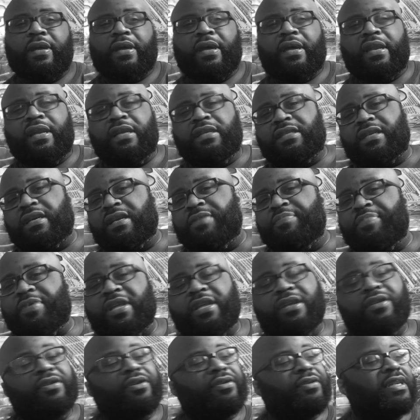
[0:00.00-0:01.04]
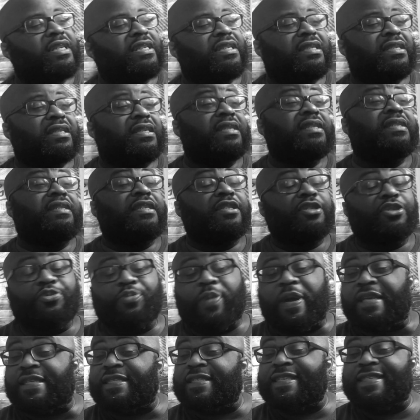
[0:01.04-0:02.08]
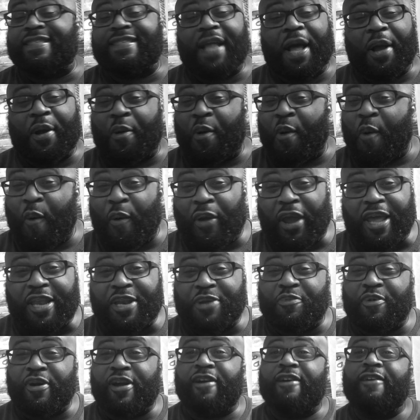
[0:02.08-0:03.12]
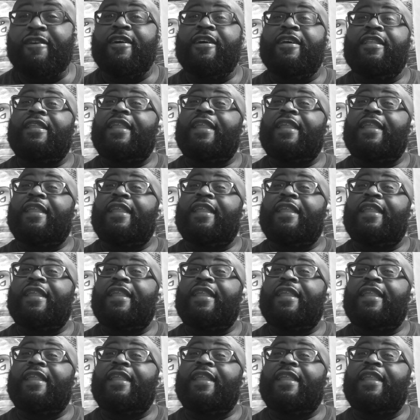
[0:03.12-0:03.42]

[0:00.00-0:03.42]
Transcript: And it's going to be, you know, this situation is not going anywhere.